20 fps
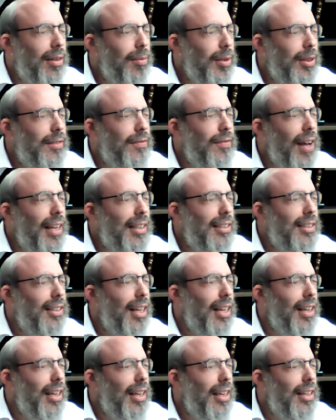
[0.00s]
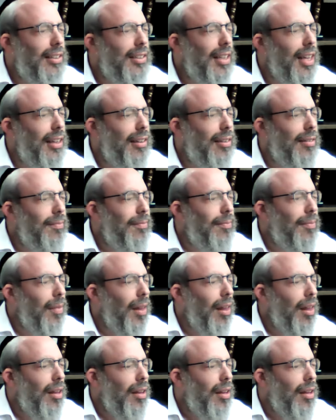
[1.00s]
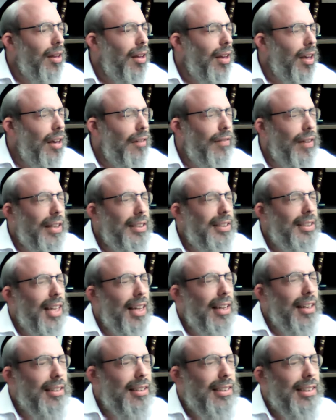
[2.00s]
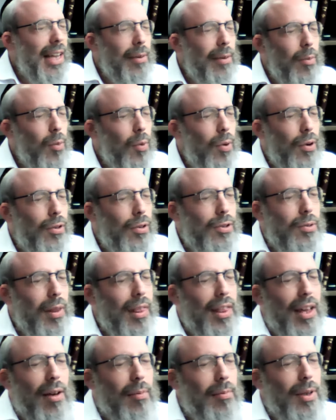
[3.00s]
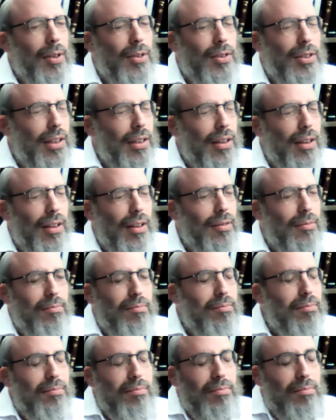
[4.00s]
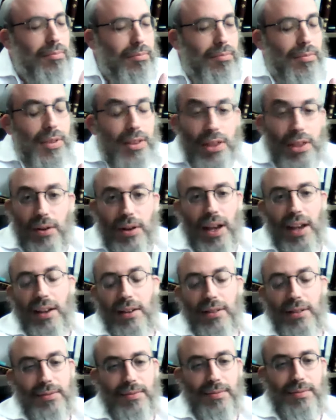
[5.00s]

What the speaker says: And what's fascinating is that if I said the same words without music, it's okay.